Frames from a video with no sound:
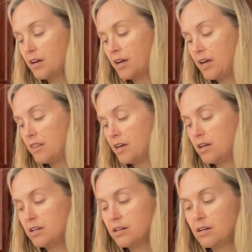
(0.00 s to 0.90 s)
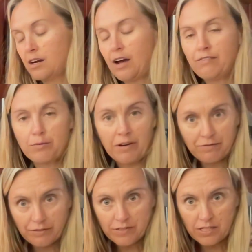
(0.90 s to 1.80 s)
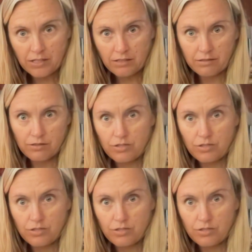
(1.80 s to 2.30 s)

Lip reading: And then after about 15,